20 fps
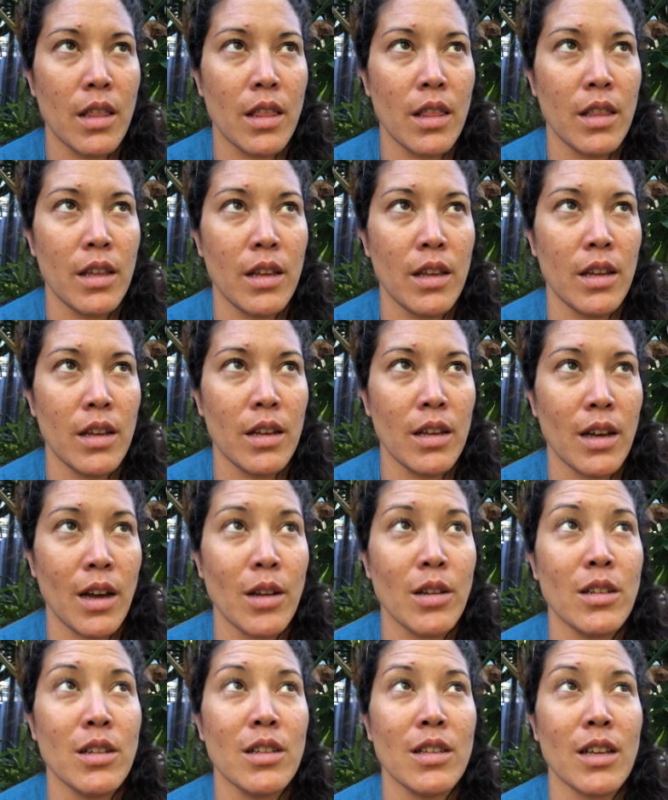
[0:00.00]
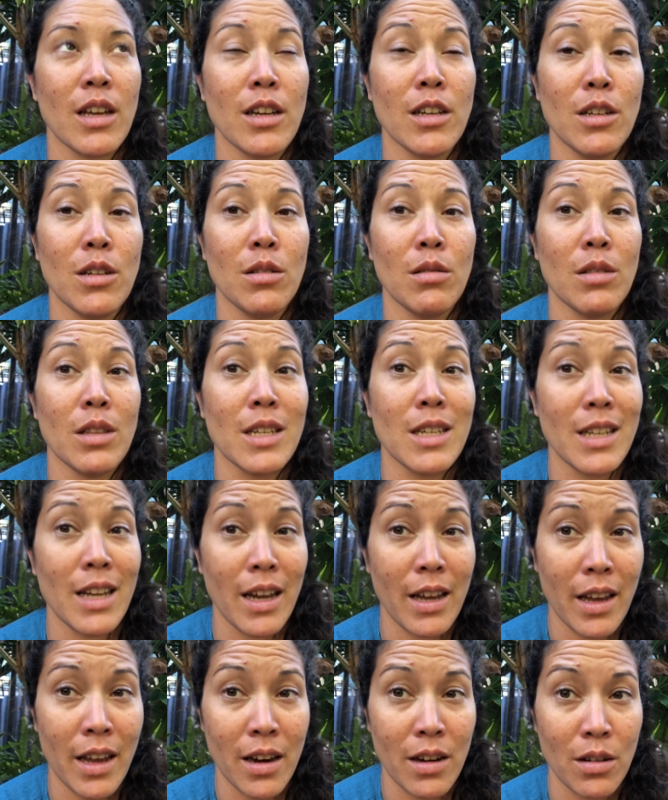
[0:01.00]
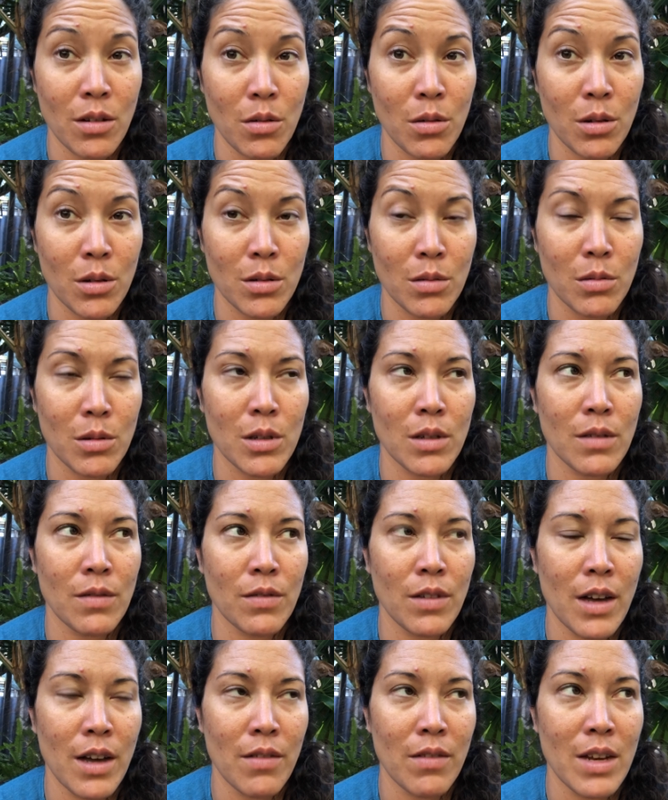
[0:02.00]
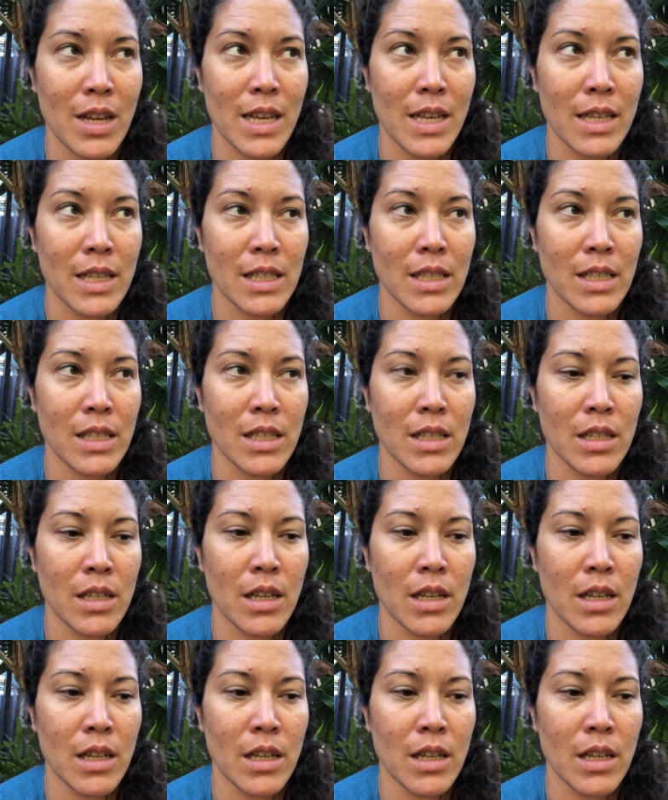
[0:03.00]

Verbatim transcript: the I decided to do the deckhand course, which is five days.